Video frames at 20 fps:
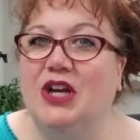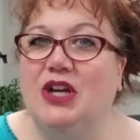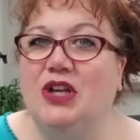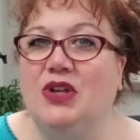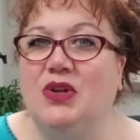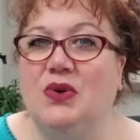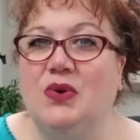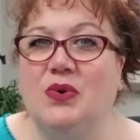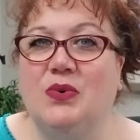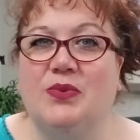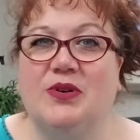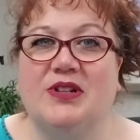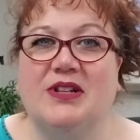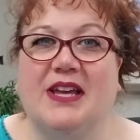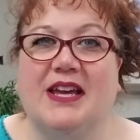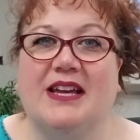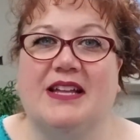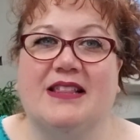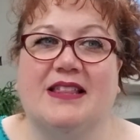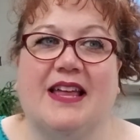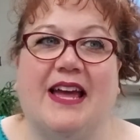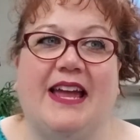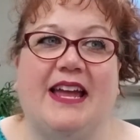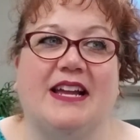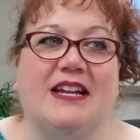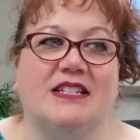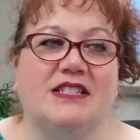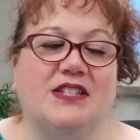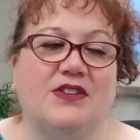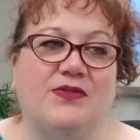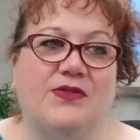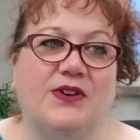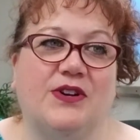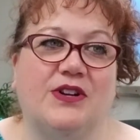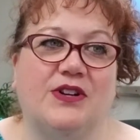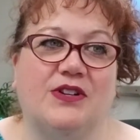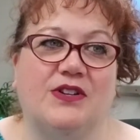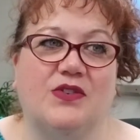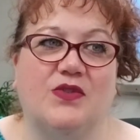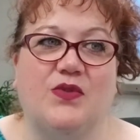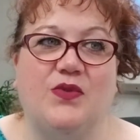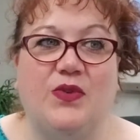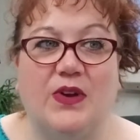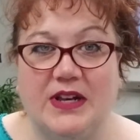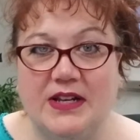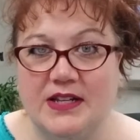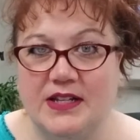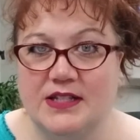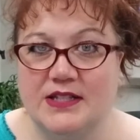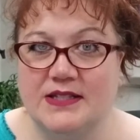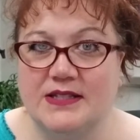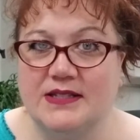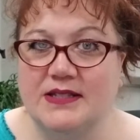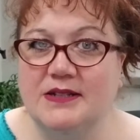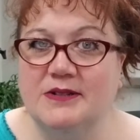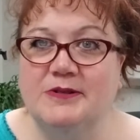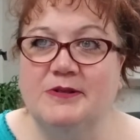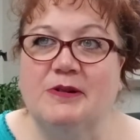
You will get like different fitness